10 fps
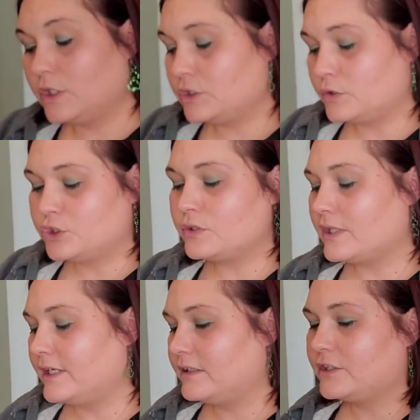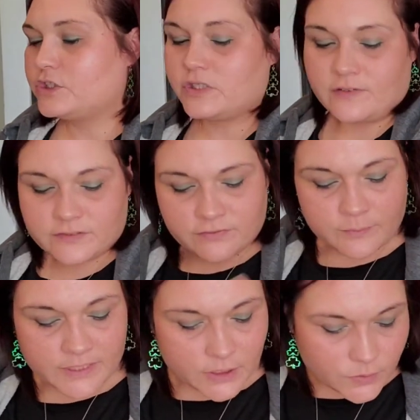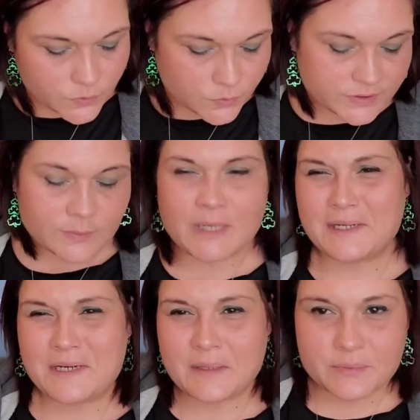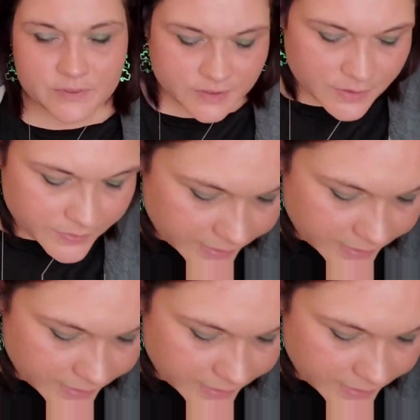So she'll like that. She loves flamingos and pineapples and all